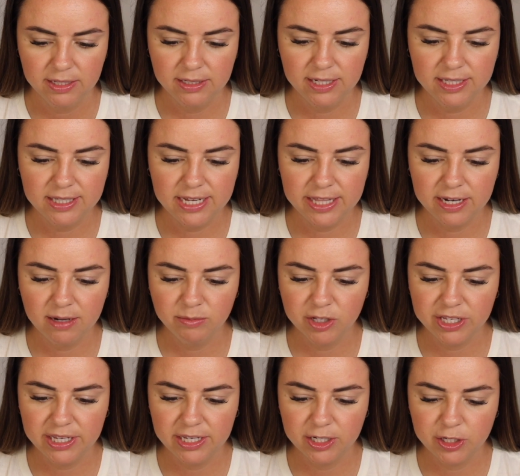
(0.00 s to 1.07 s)
Let's say that I'm
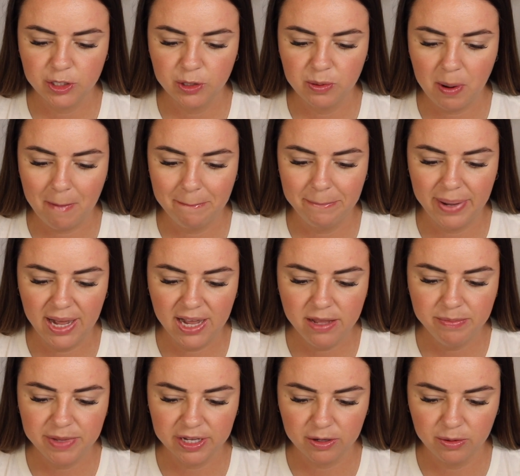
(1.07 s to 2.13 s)
looking to buy
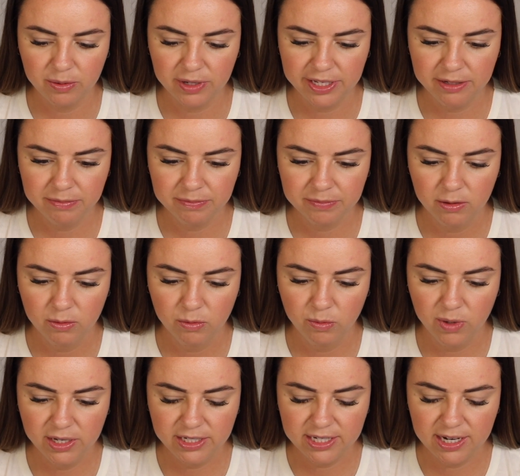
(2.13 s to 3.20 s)
Bitcoin
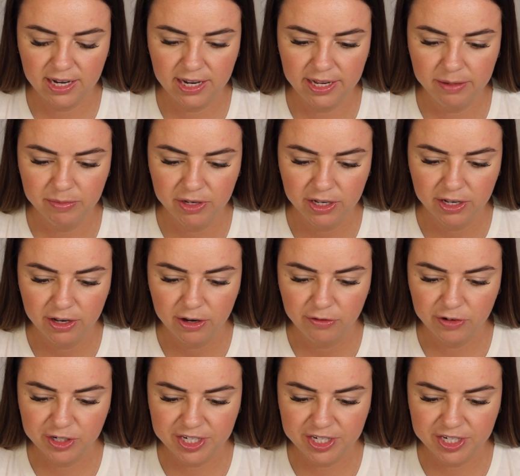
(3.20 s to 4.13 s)
one time for